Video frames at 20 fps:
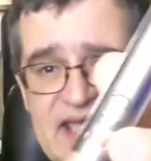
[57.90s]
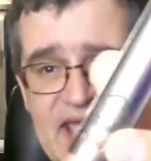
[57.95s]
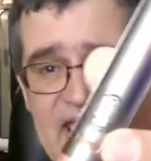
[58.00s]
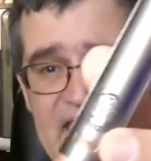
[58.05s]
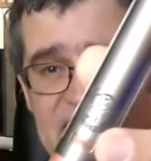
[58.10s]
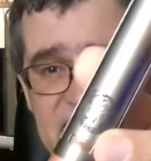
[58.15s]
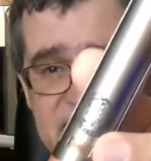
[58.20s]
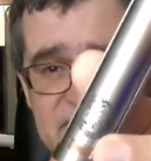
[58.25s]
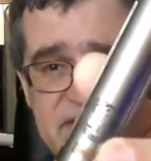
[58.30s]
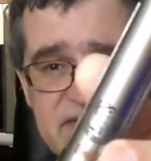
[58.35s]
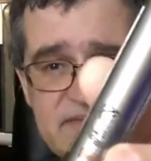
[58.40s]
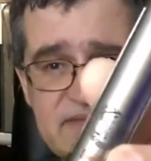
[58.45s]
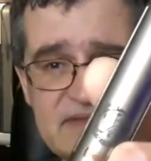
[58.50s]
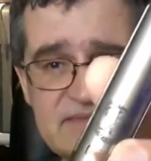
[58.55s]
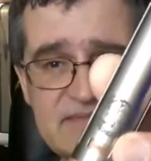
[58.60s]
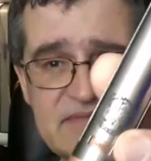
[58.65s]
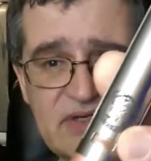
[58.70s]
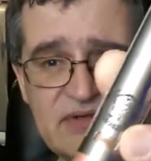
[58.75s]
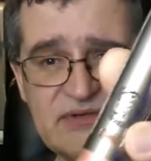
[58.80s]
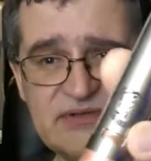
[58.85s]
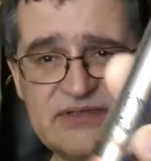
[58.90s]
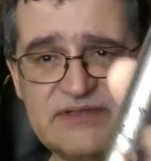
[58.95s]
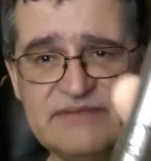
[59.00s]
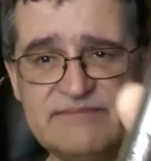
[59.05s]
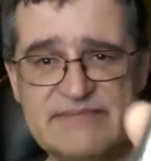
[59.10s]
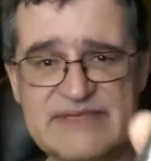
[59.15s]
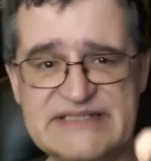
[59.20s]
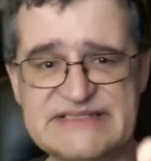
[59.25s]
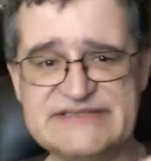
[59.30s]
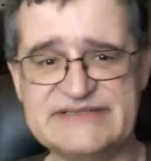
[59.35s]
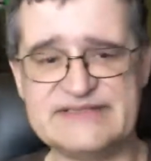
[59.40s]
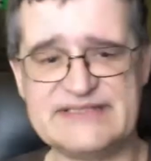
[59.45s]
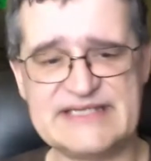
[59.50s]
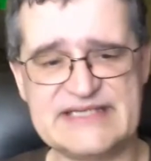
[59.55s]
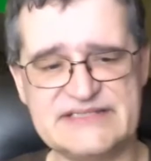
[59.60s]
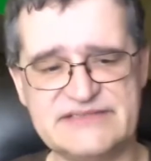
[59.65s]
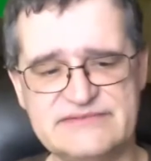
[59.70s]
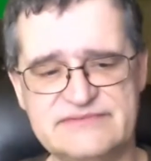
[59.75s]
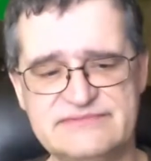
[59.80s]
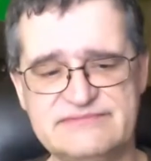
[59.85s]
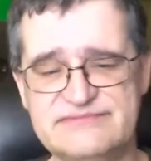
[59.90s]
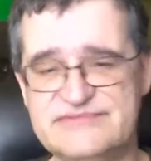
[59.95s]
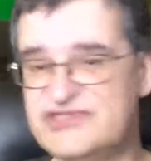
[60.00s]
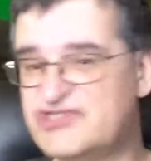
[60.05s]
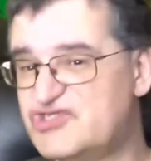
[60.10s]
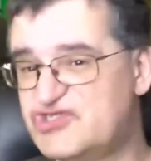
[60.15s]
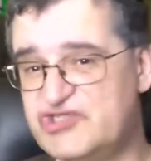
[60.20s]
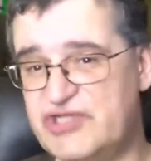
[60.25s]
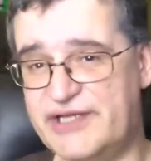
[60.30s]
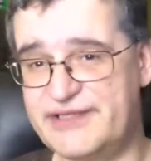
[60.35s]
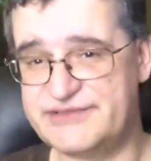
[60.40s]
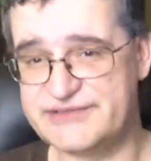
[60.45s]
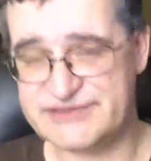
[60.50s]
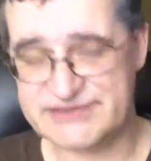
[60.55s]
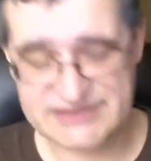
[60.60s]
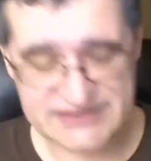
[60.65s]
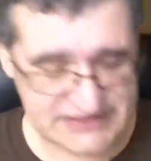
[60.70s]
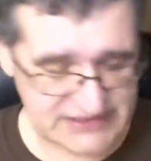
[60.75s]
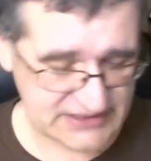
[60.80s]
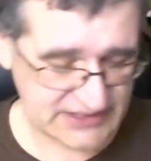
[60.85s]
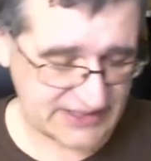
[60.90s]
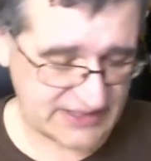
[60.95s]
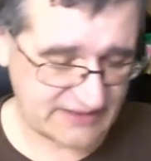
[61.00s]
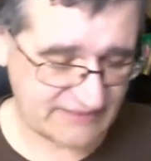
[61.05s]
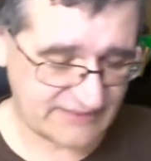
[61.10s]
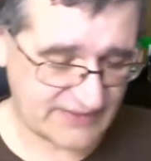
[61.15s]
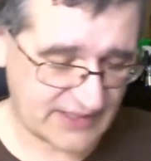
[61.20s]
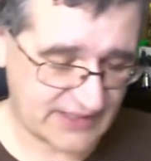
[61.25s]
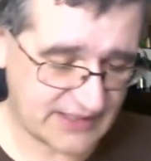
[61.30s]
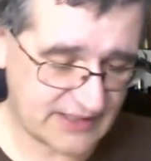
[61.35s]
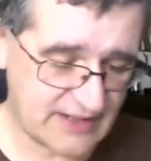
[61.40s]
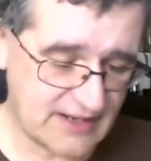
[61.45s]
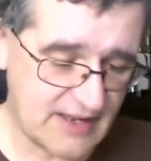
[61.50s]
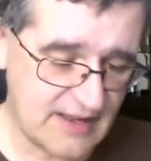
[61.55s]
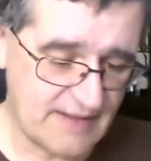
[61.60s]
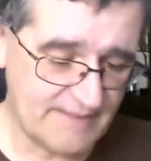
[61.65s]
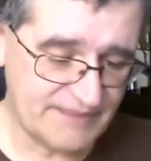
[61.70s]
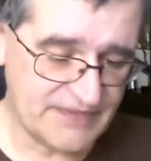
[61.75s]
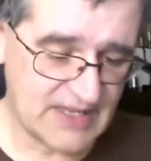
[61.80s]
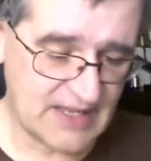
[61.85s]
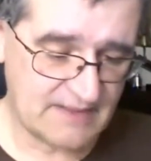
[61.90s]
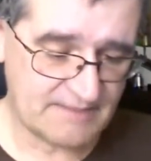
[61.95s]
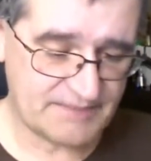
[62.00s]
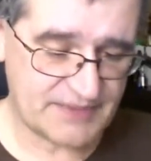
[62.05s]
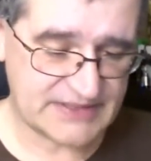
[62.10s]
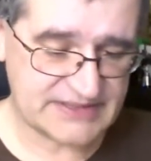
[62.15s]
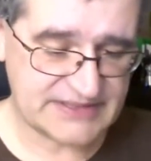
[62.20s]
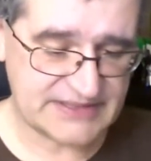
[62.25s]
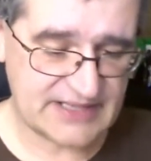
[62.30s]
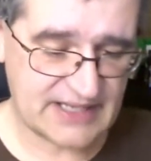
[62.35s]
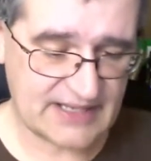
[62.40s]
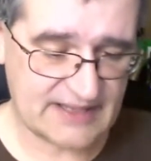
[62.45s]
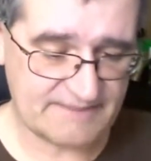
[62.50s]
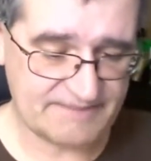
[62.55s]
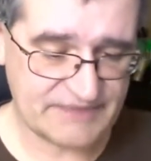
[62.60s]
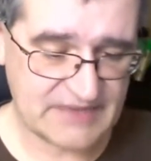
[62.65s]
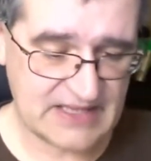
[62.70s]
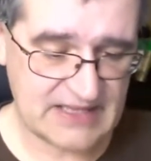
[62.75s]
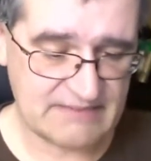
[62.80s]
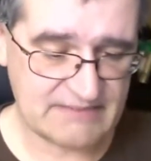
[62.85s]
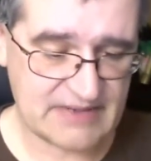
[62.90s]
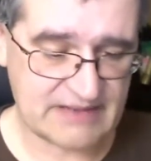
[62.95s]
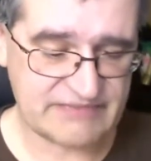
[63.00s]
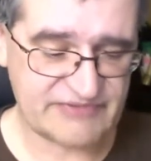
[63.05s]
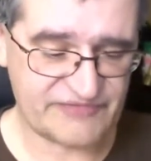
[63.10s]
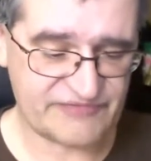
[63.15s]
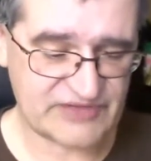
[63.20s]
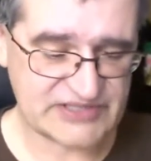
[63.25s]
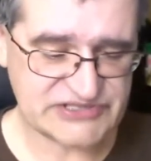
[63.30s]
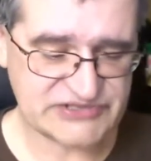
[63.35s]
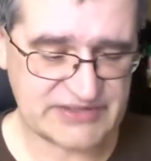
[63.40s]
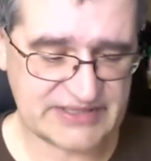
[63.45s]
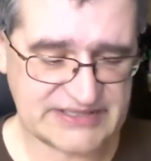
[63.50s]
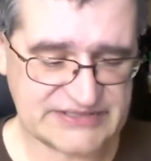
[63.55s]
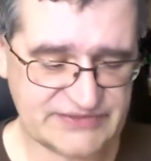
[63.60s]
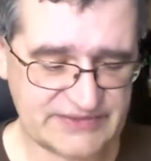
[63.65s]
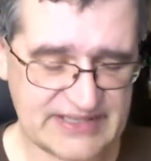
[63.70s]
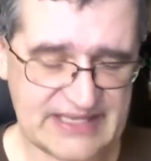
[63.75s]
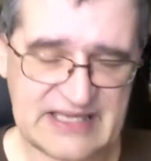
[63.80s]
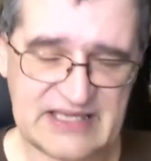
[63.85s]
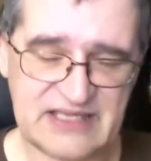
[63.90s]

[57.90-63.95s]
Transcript: alchemy mode. Basically, it just changes the sleeve on it. But I've been frustrated because only a